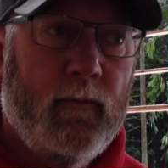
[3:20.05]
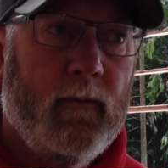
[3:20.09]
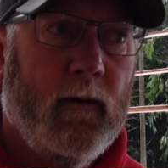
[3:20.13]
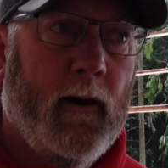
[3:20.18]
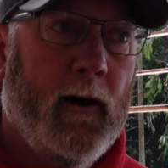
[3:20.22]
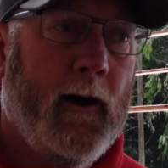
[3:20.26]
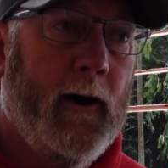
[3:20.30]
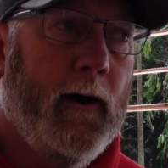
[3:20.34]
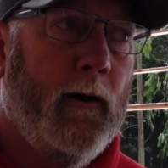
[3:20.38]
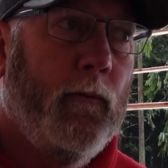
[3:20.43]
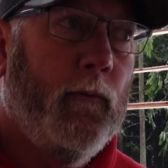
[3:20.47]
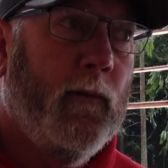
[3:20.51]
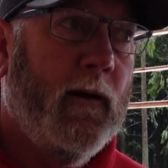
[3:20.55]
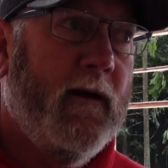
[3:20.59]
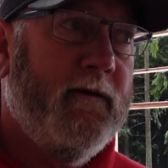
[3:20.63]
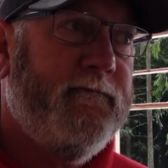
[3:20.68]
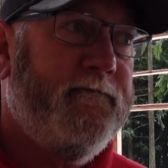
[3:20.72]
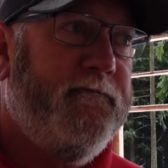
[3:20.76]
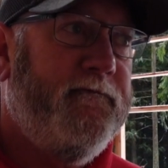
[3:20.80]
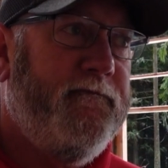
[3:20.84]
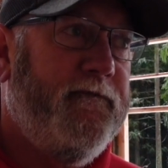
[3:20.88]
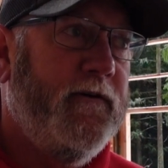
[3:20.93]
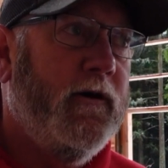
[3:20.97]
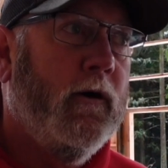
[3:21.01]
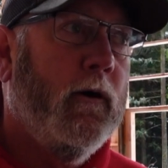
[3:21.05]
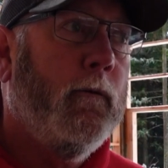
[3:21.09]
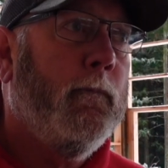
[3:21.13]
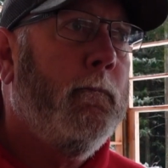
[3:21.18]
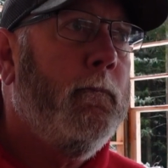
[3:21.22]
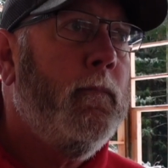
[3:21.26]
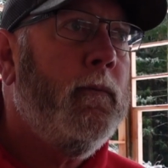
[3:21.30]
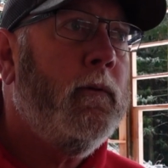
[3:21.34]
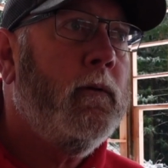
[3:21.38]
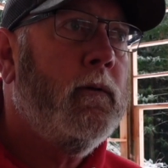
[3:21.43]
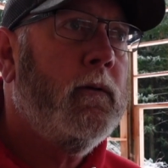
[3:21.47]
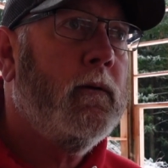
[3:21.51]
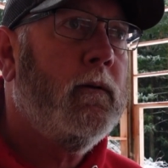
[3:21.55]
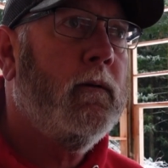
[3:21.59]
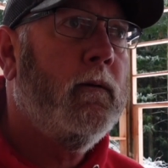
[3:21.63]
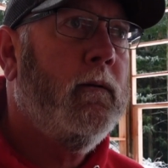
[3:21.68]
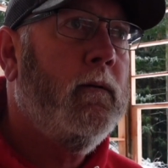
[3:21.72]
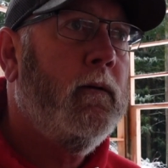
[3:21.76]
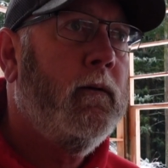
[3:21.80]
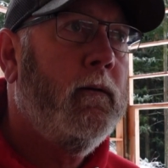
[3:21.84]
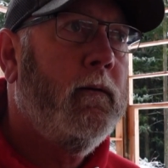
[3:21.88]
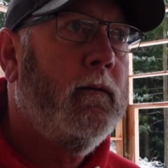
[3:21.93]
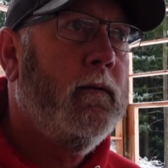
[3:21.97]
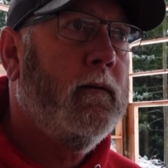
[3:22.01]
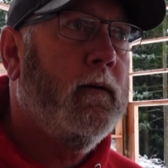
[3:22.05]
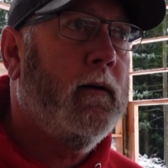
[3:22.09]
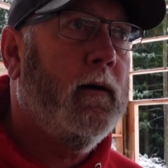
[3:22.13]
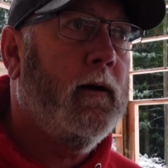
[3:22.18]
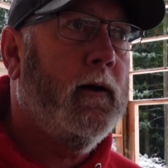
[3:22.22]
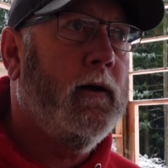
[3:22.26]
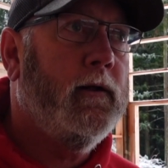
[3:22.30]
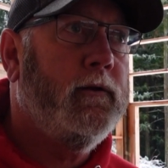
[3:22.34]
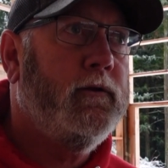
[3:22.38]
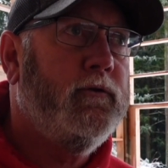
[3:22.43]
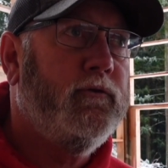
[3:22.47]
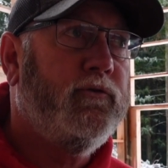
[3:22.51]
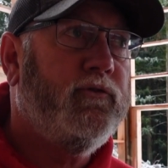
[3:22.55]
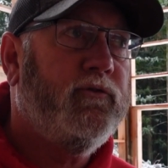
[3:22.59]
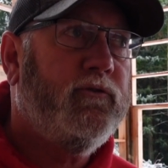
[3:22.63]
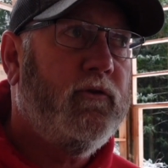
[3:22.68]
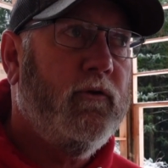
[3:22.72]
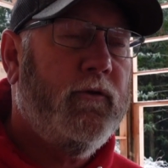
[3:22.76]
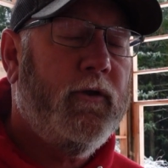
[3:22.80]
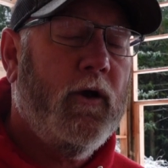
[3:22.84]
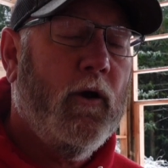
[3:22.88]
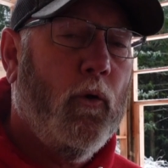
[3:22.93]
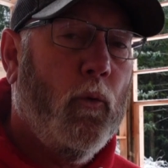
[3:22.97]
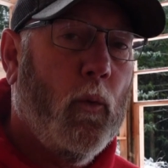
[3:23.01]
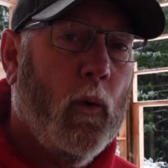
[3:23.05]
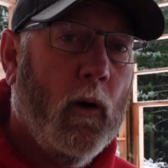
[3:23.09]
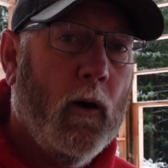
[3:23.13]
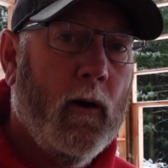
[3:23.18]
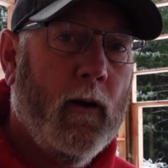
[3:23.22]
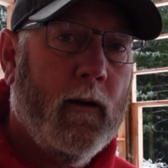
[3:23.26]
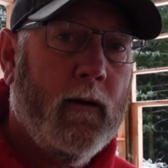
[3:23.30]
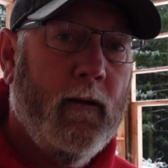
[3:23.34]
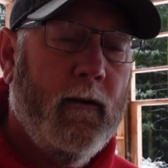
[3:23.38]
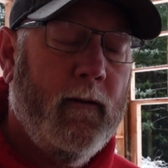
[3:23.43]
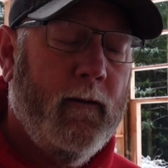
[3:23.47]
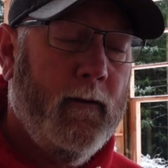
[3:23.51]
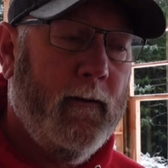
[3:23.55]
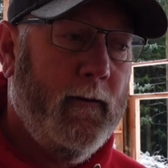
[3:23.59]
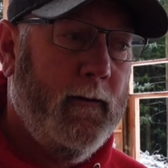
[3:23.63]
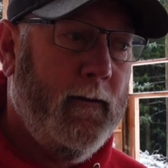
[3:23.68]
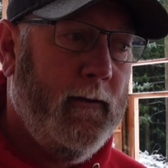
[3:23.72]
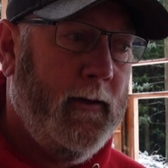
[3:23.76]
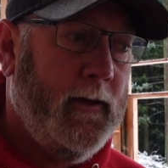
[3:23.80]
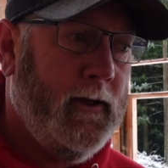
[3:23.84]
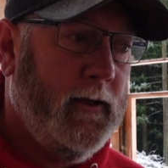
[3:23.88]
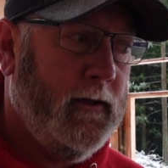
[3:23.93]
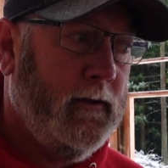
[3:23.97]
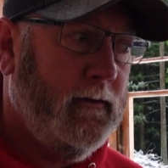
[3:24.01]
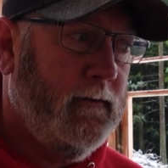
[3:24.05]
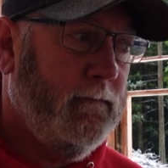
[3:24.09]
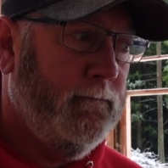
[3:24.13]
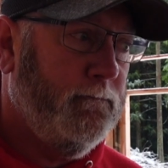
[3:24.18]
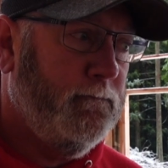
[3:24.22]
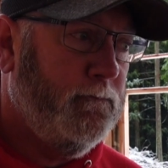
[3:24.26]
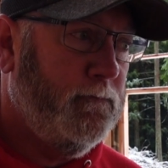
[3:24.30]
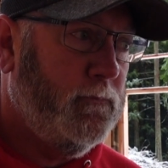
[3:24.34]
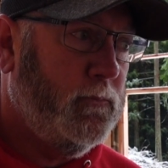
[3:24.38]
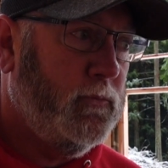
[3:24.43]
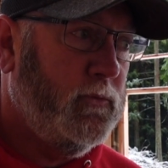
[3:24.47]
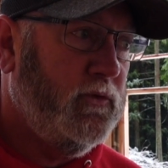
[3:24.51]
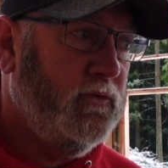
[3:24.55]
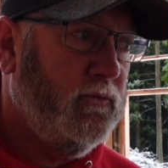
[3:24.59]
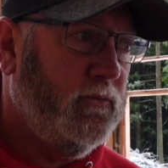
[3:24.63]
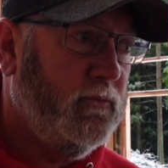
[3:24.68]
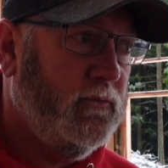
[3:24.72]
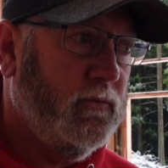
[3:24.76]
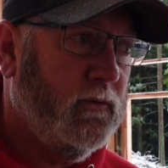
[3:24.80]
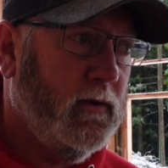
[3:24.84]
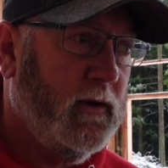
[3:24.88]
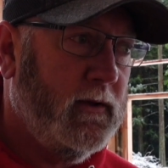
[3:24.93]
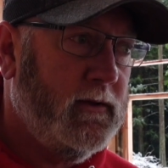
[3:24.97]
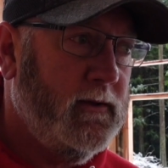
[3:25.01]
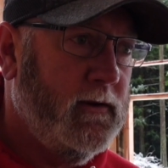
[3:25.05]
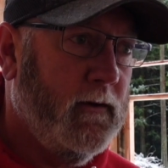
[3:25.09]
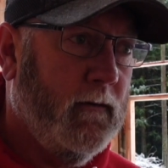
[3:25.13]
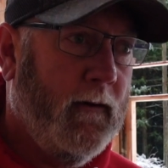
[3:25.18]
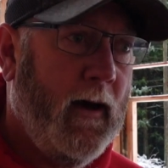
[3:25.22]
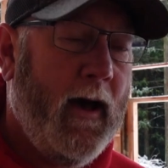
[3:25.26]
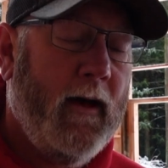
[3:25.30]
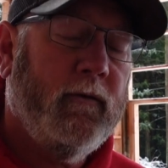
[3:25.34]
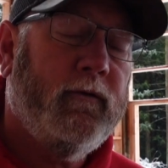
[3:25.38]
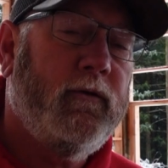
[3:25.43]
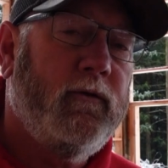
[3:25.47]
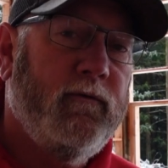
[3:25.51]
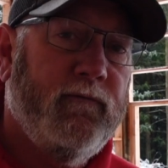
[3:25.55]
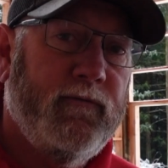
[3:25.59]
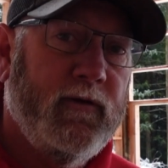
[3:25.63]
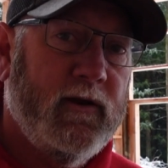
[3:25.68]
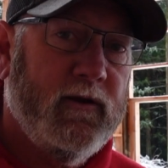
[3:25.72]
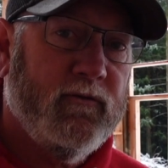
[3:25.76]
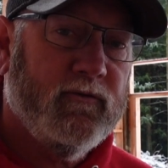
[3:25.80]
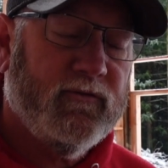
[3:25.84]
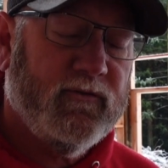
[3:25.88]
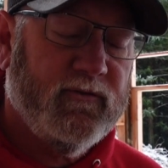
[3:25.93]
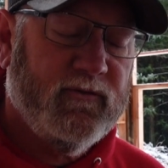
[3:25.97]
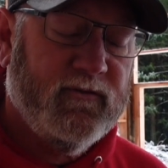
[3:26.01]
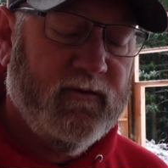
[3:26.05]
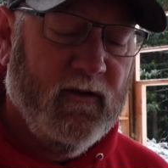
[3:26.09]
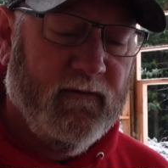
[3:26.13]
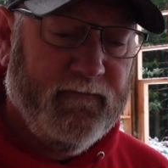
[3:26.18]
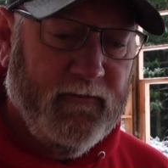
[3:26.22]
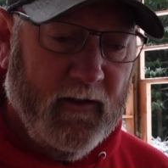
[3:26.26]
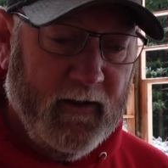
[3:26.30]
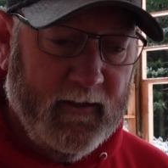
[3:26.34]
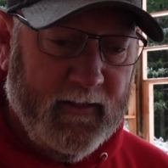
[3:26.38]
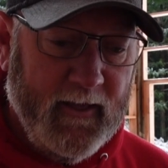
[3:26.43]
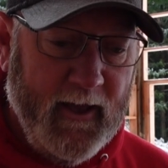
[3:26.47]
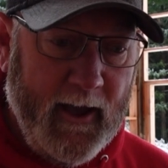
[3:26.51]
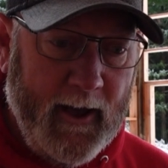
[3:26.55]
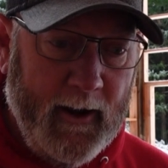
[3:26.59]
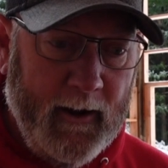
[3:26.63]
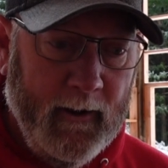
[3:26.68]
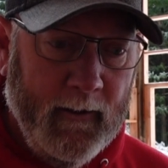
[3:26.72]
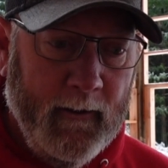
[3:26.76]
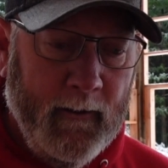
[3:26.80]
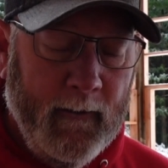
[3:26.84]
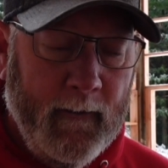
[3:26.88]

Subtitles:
When I film, do studio work and do how-to videos and stuff like that,